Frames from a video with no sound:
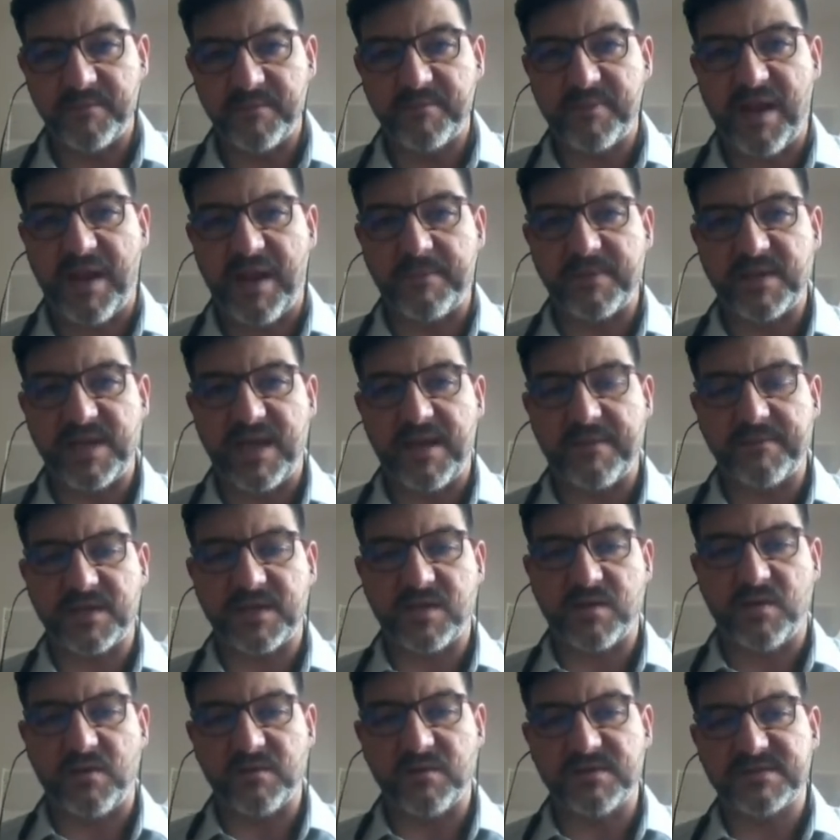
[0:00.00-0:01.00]
pipeline
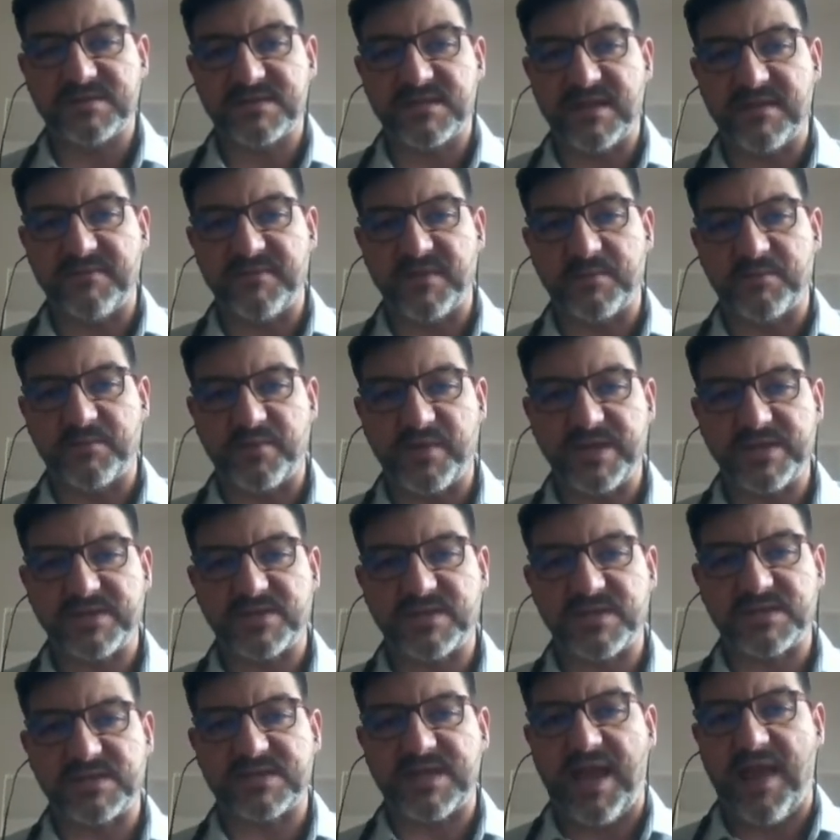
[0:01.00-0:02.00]
called 7
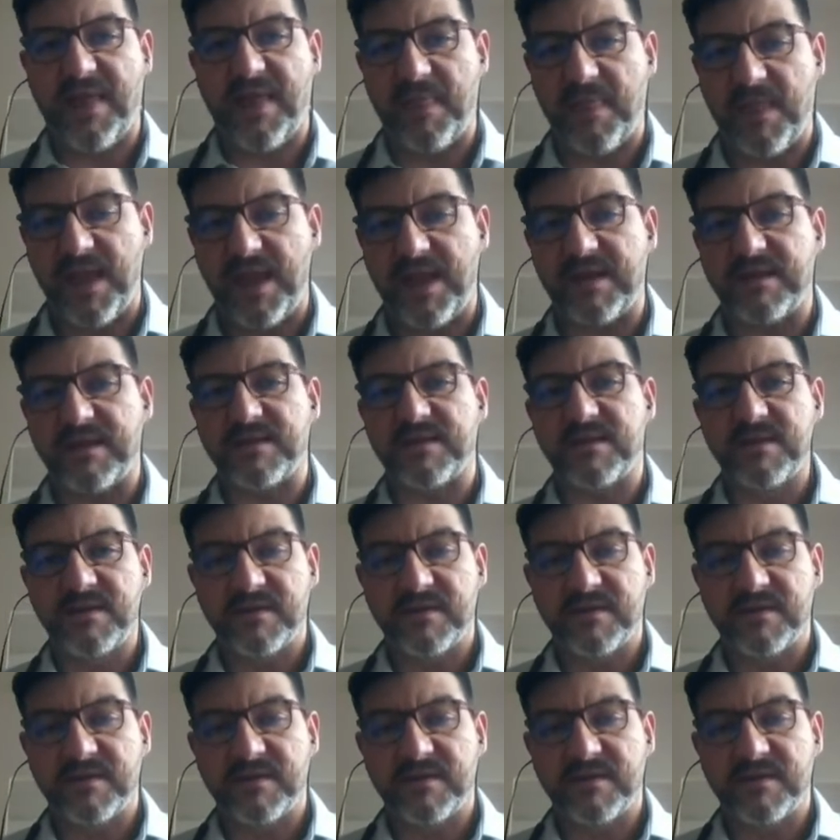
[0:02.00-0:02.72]
bridges, and then